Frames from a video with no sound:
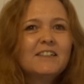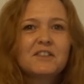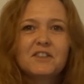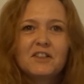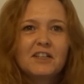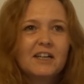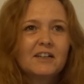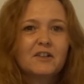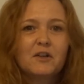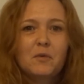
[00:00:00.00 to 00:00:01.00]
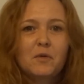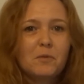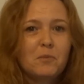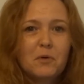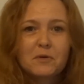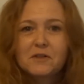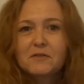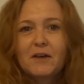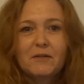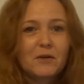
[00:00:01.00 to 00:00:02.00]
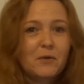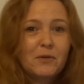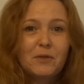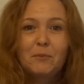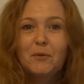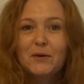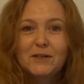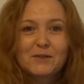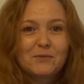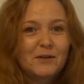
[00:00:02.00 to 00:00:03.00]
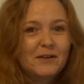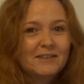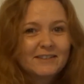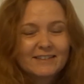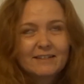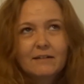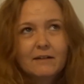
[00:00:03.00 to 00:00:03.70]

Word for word: So yeah, I don't know what the importance of having it with the boys was.